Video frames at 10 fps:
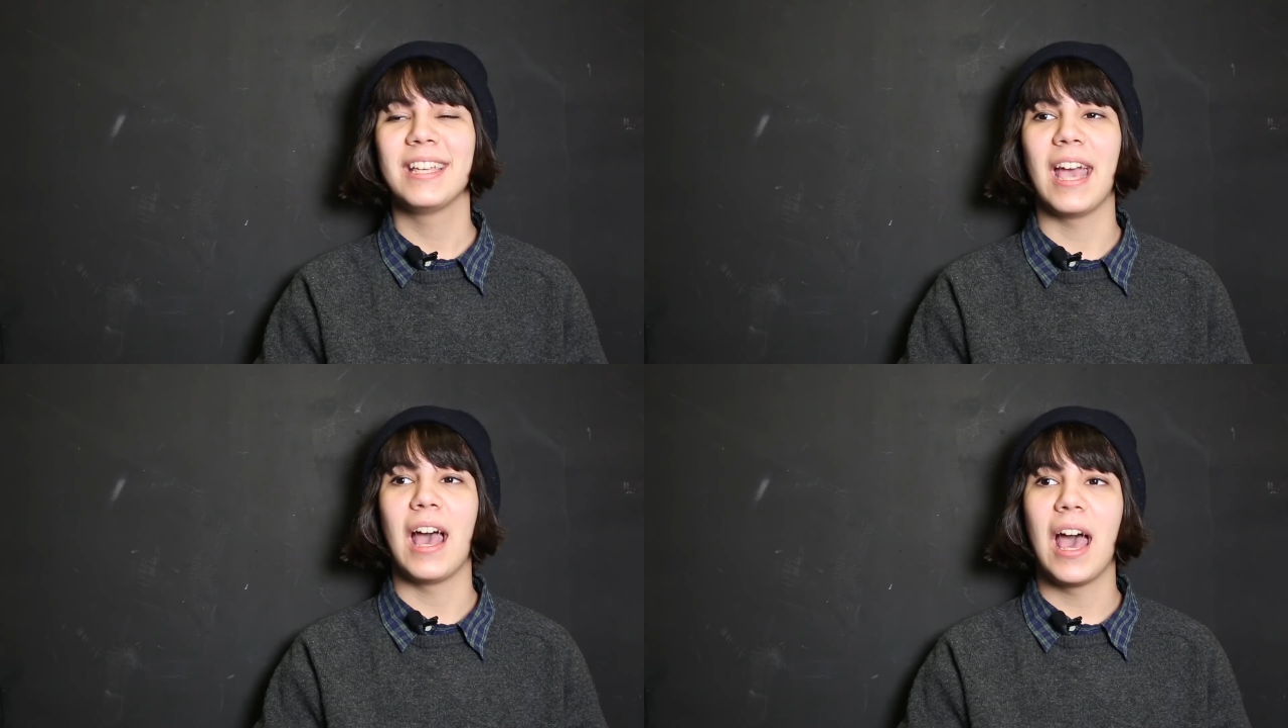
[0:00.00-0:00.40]

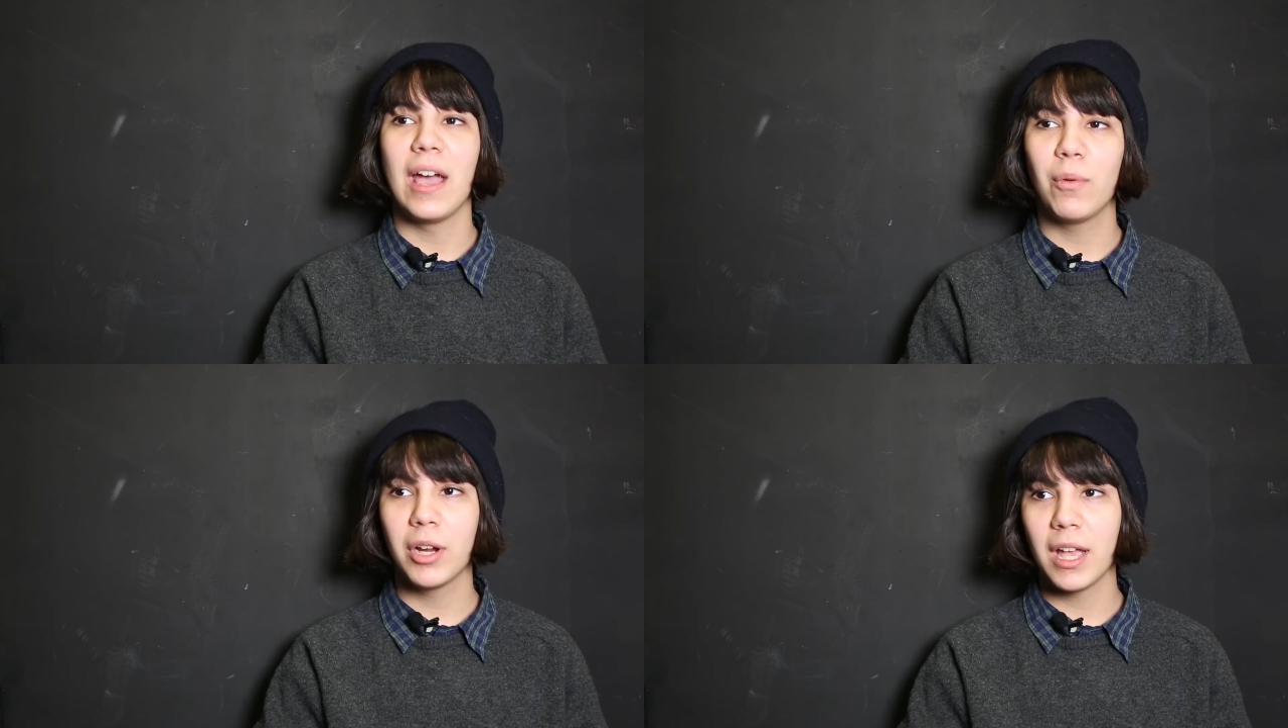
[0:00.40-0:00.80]
Yeah,
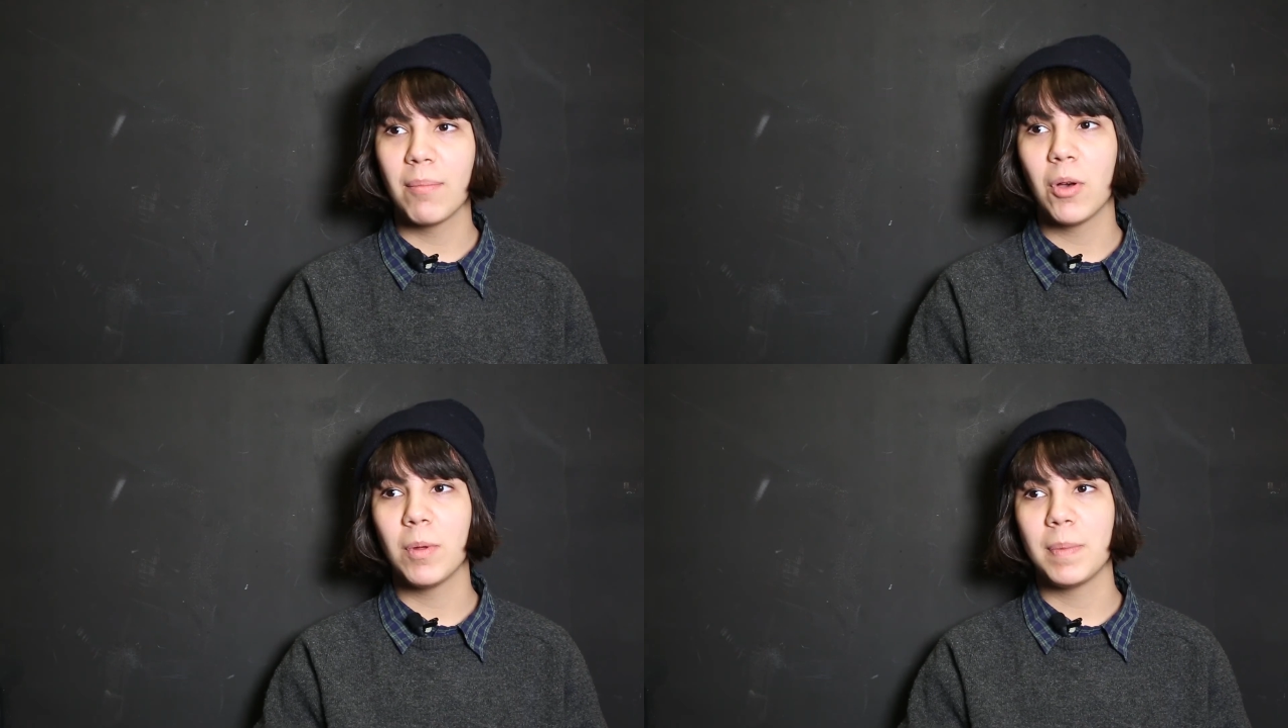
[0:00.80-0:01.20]
I work at
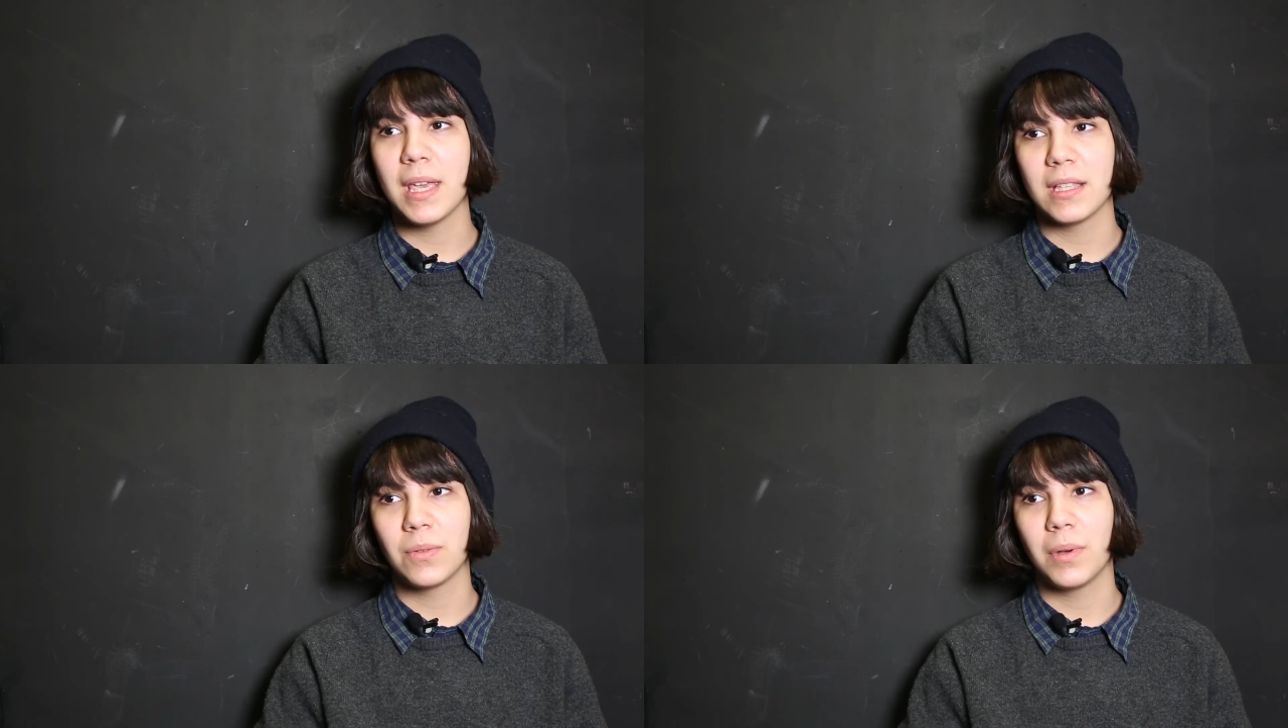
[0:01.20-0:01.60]
MoMA
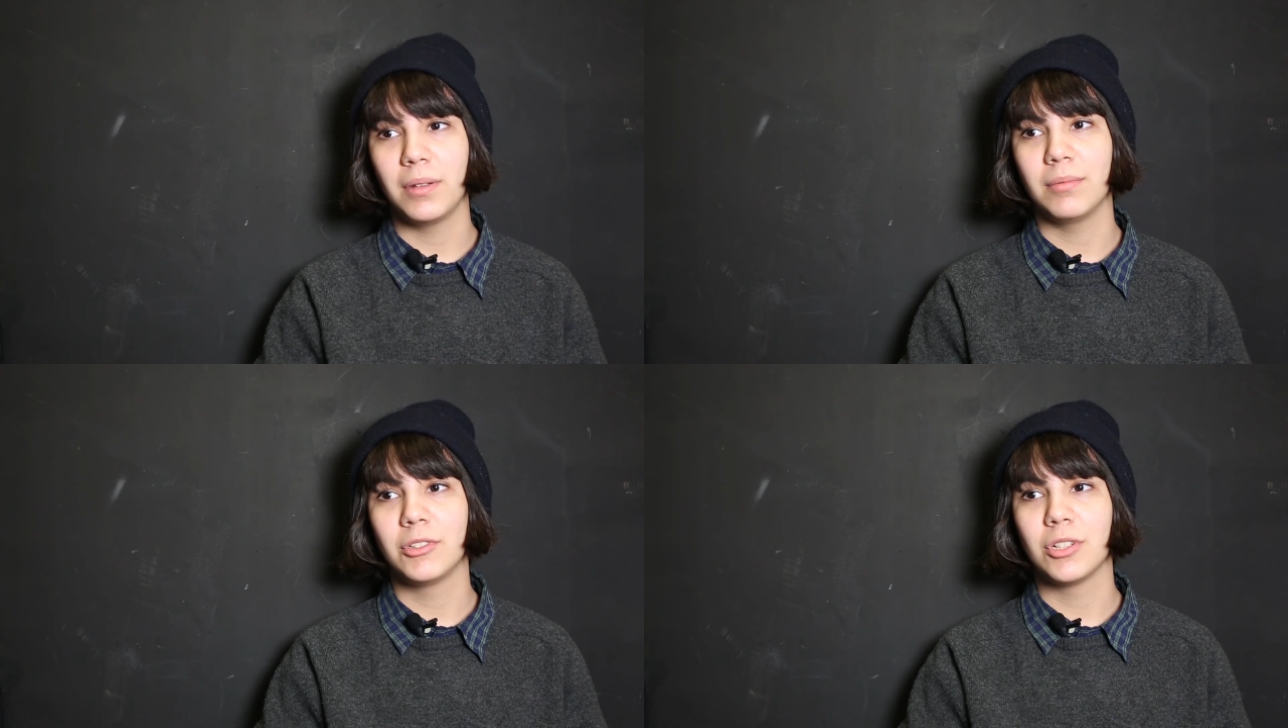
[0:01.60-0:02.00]

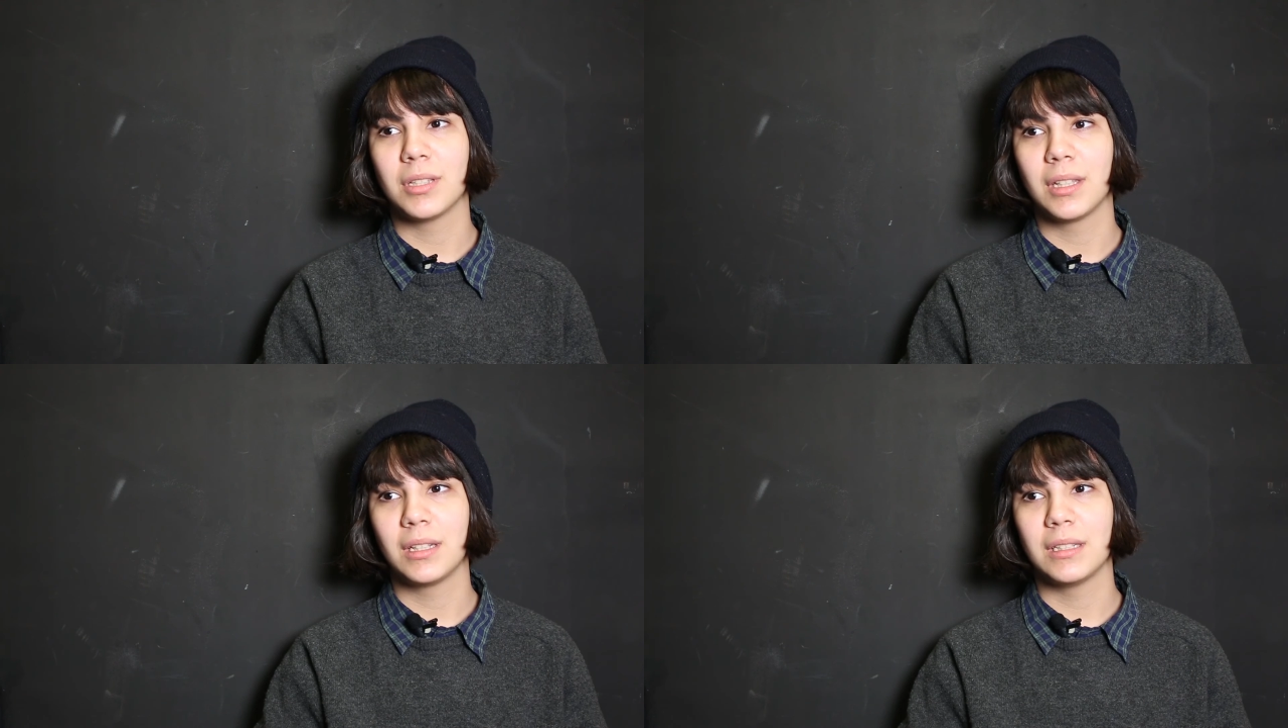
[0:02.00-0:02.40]
PS1, which
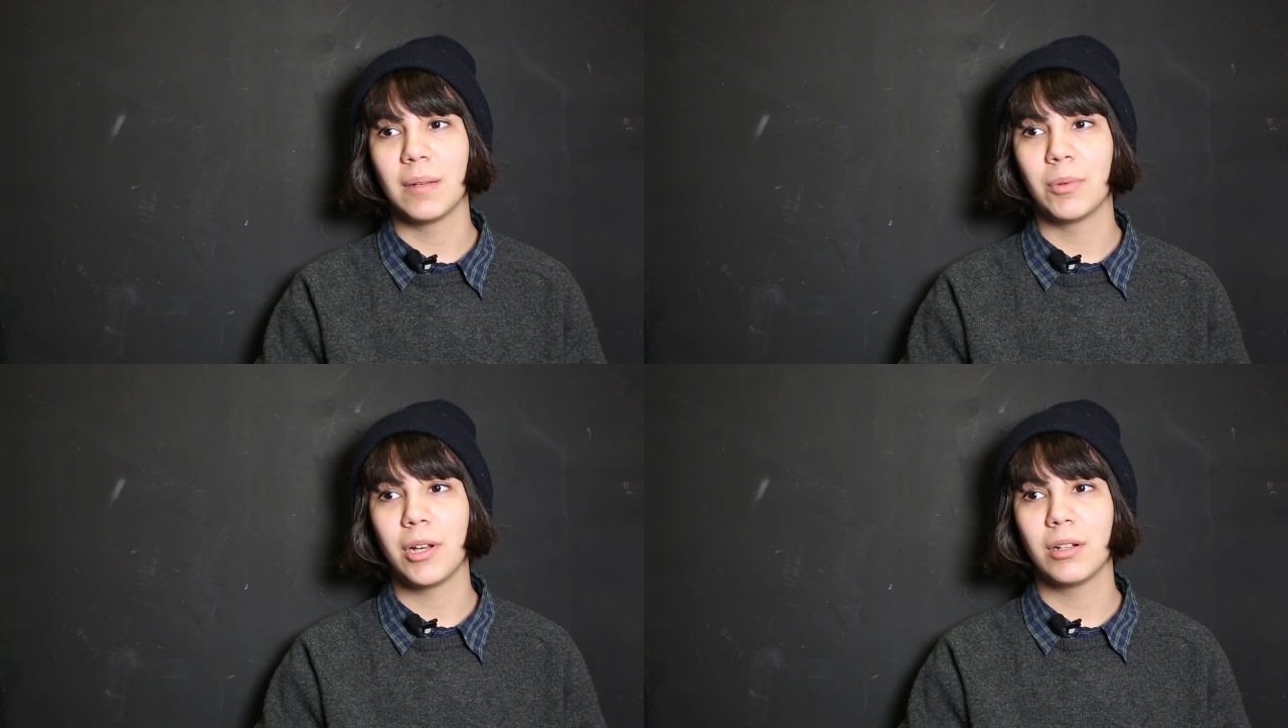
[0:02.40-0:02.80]
is the
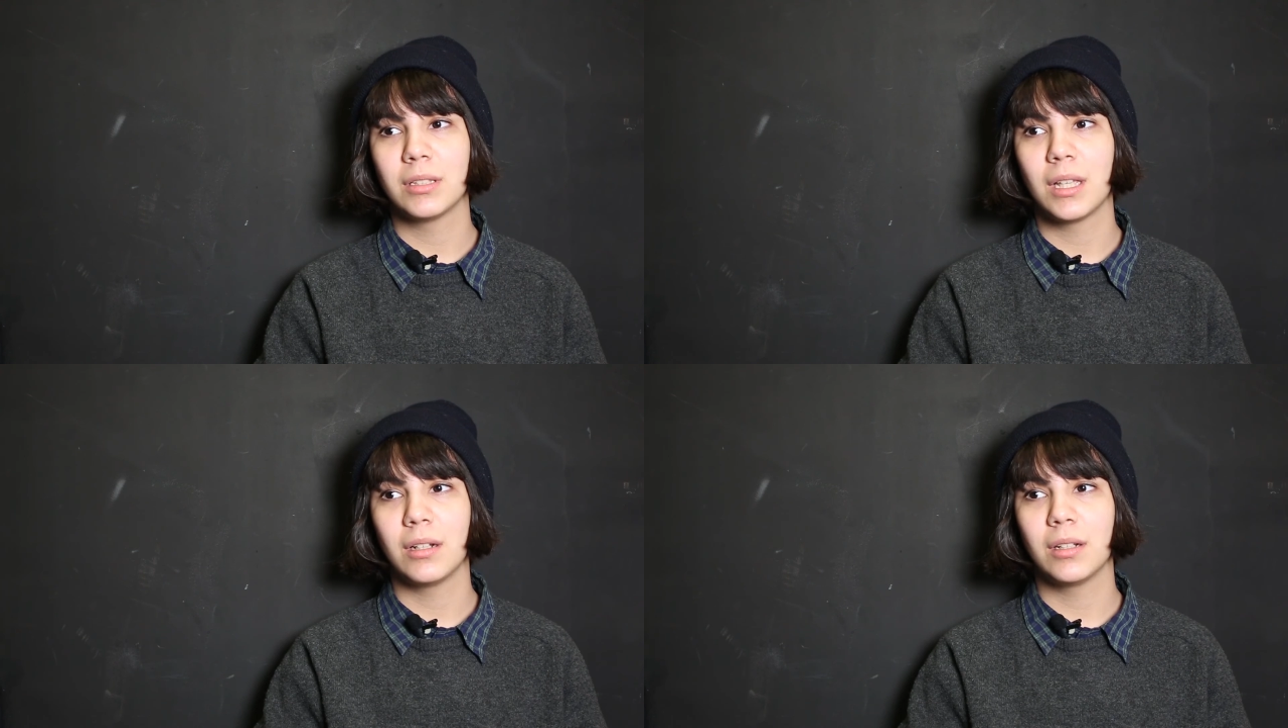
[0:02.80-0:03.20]
Contemporary
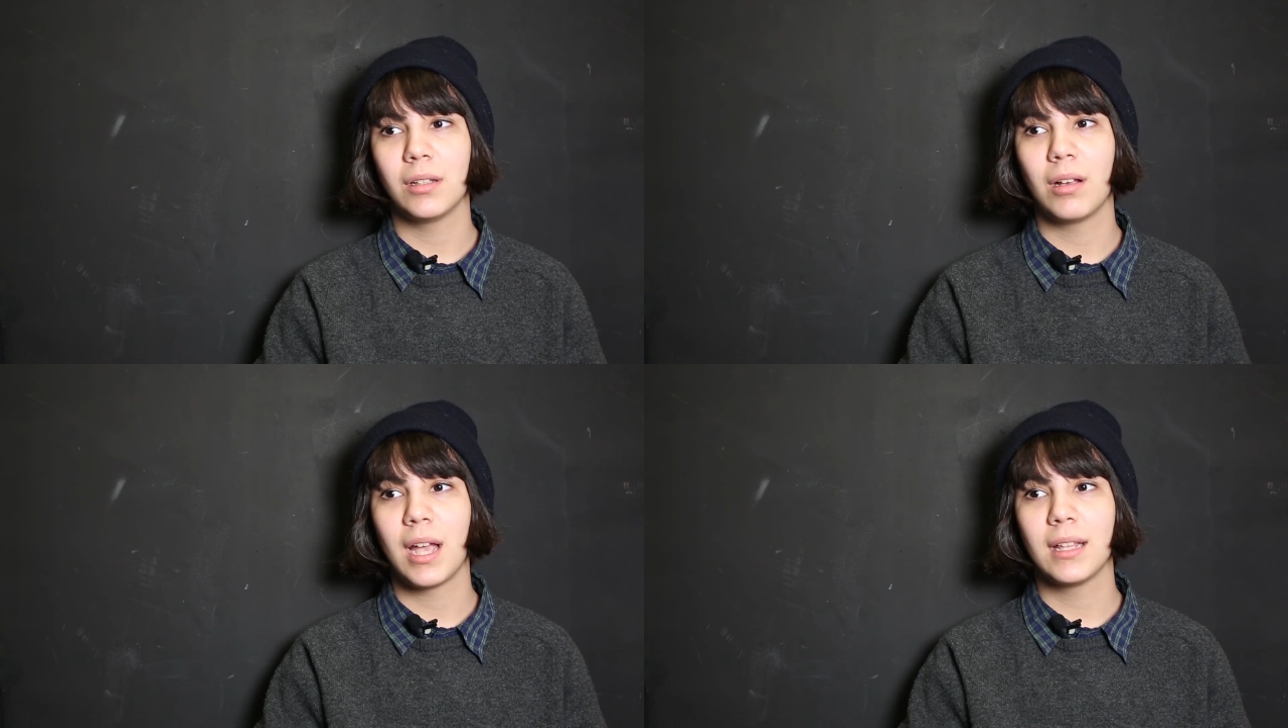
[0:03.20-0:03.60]
Arts Center in
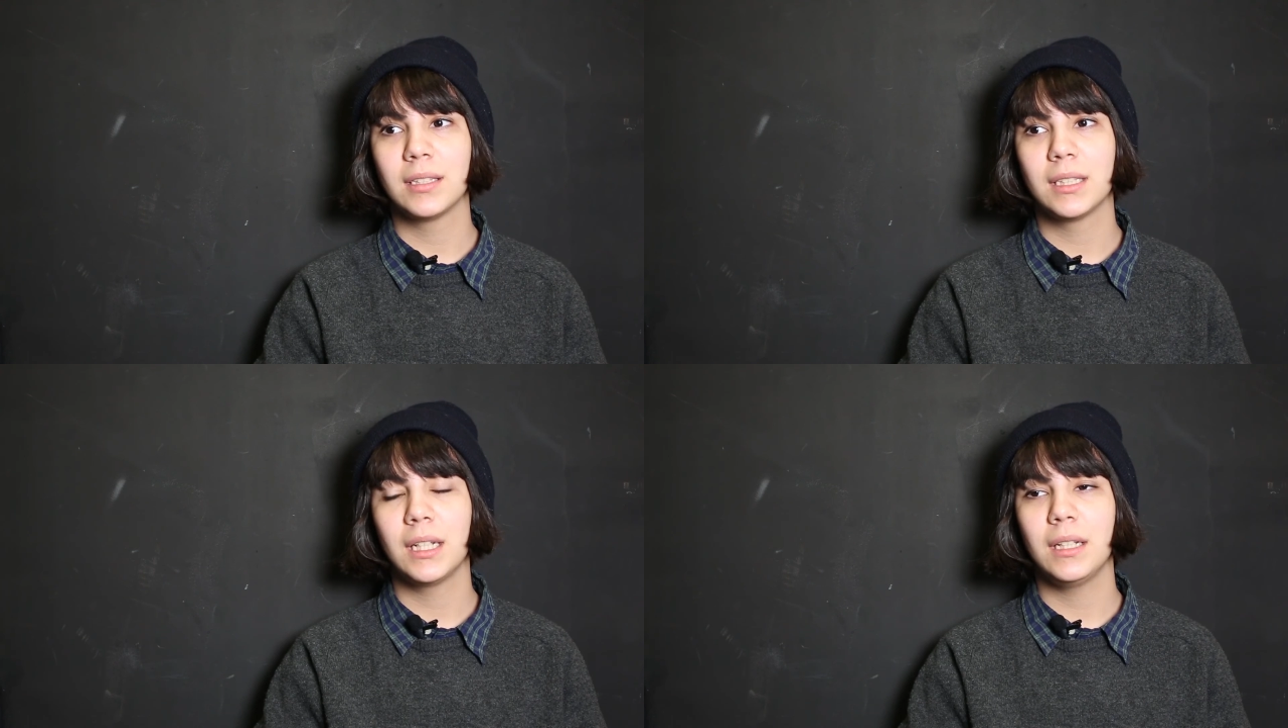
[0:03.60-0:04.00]
Long
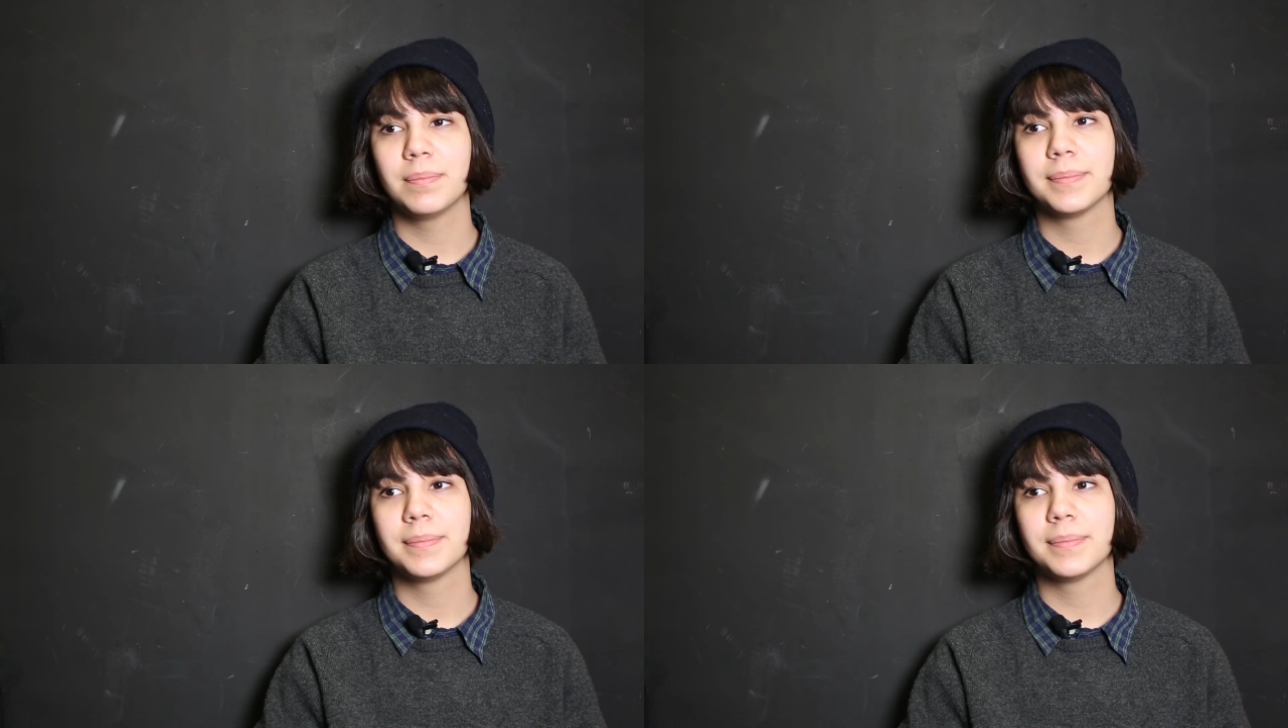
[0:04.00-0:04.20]
Island City.